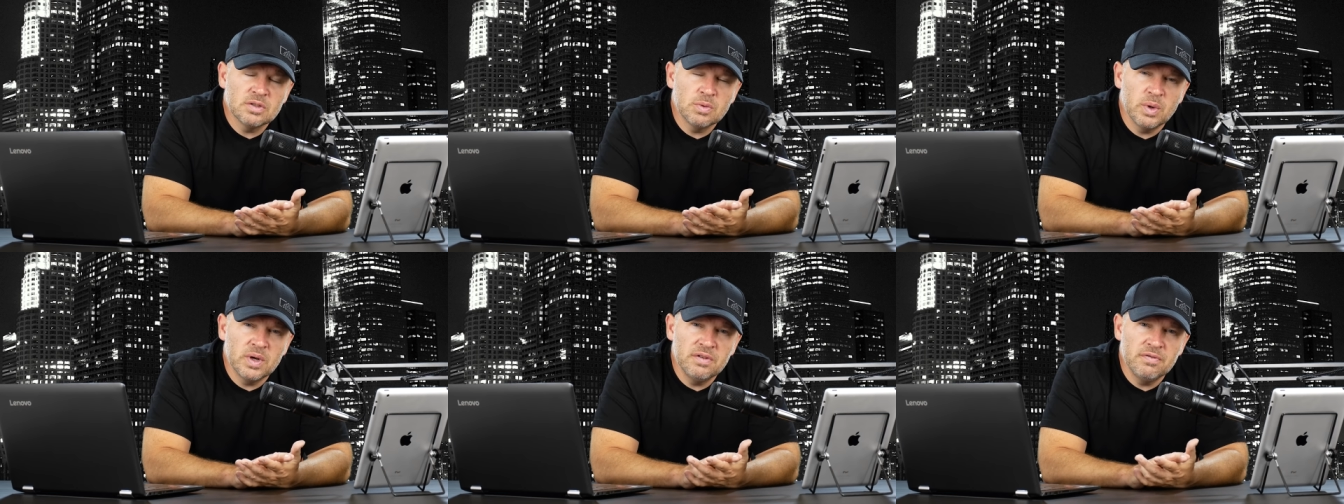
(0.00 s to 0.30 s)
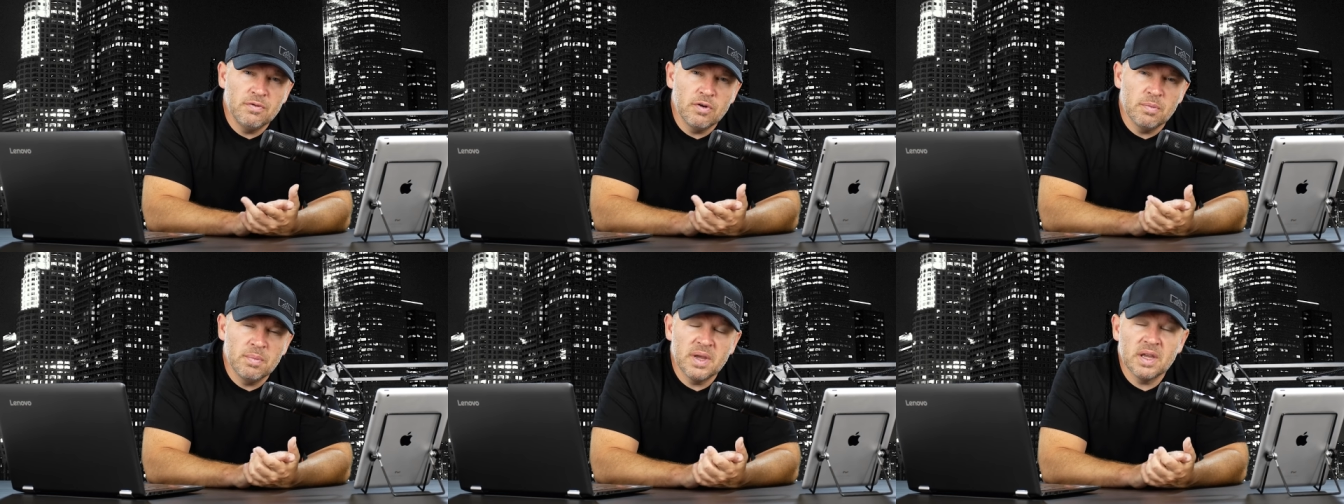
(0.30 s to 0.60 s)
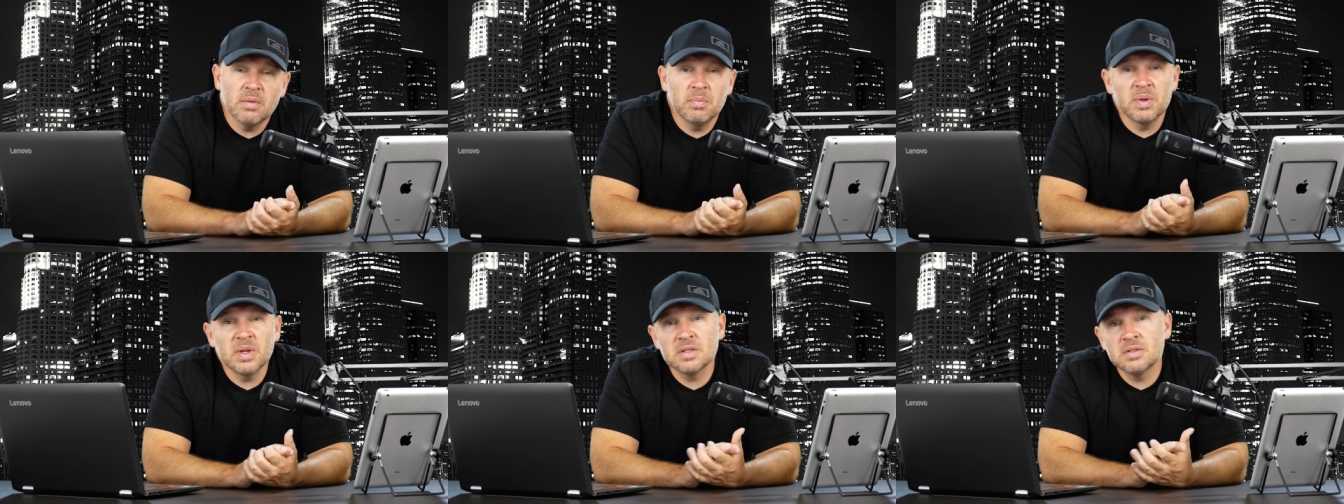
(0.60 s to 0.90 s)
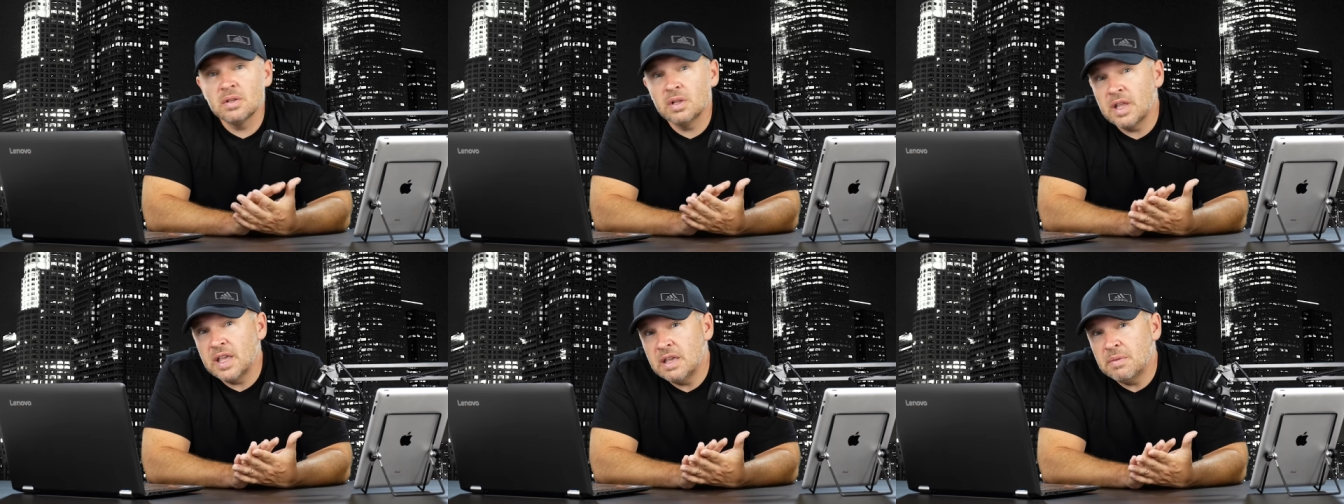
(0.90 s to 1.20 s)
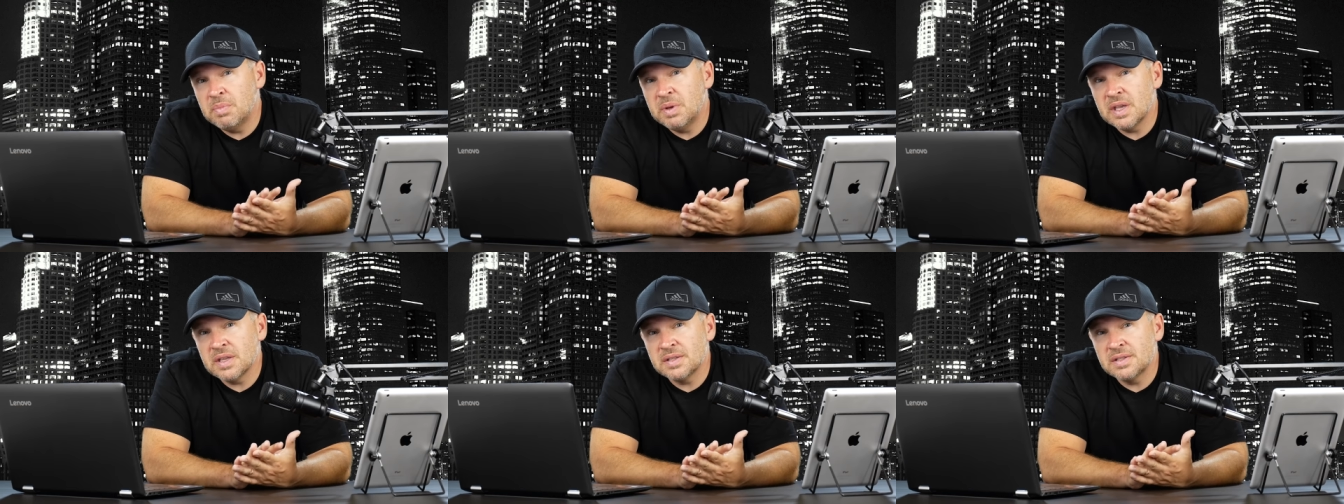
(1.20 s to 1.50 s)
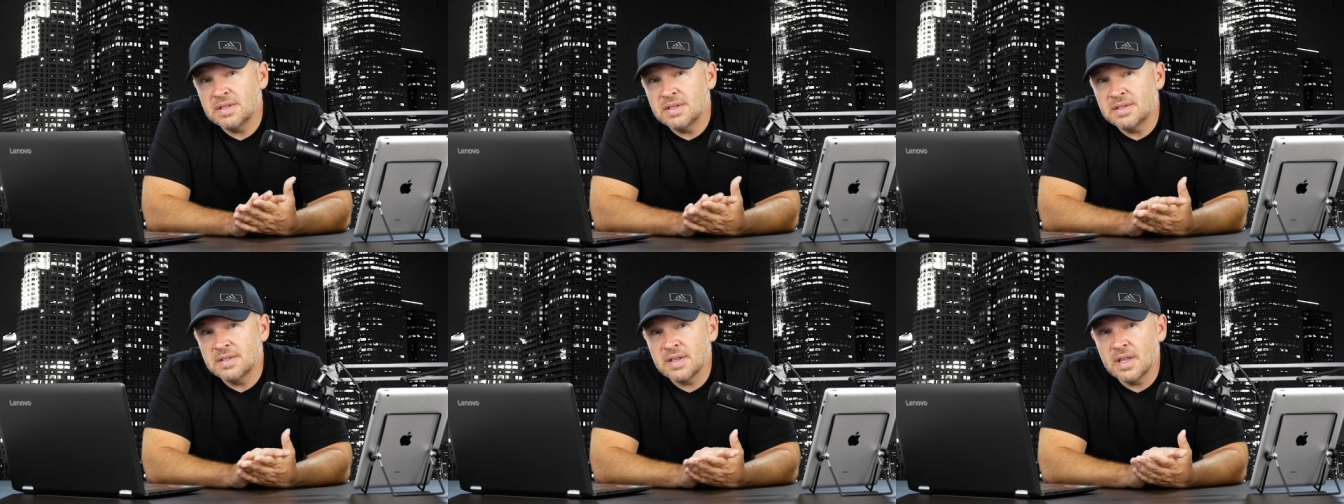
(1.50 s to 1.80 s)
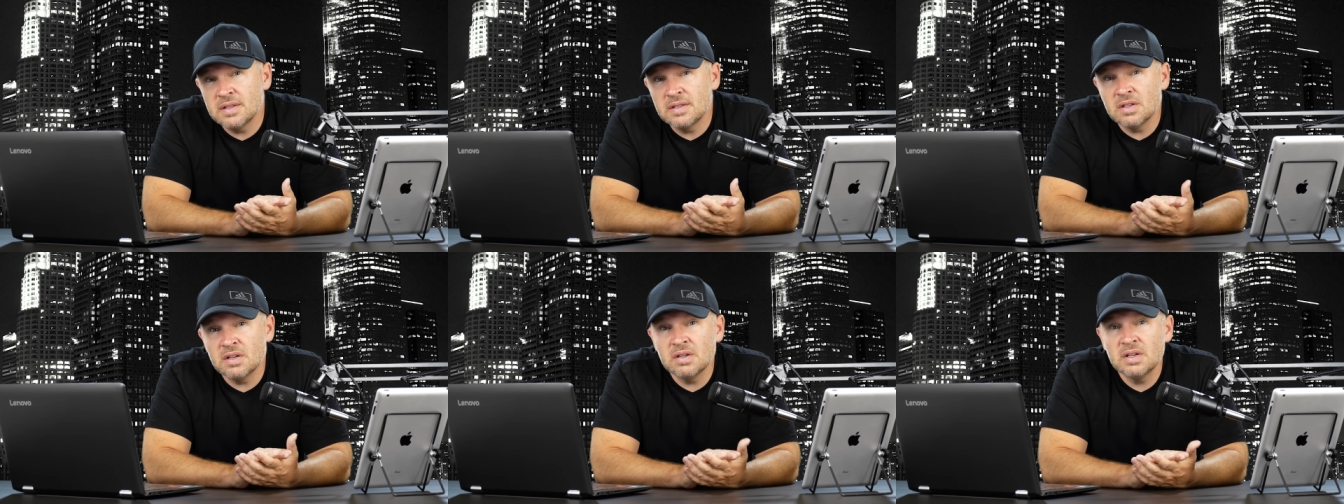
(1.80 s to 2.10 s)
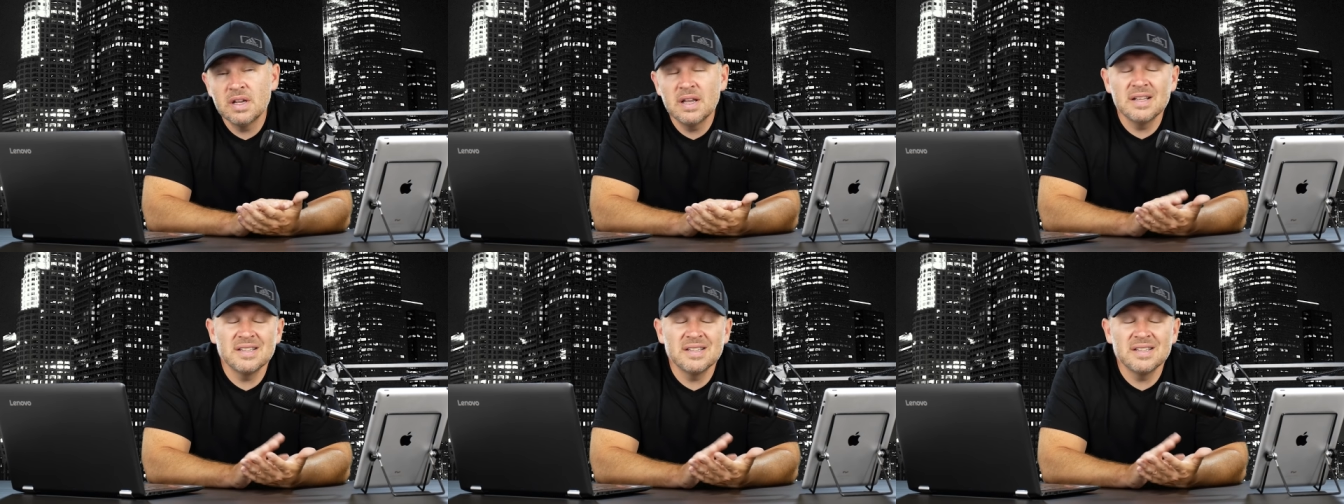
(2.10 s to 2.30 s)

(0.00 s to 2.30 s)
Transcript: 24 megapixel APS-C sensor,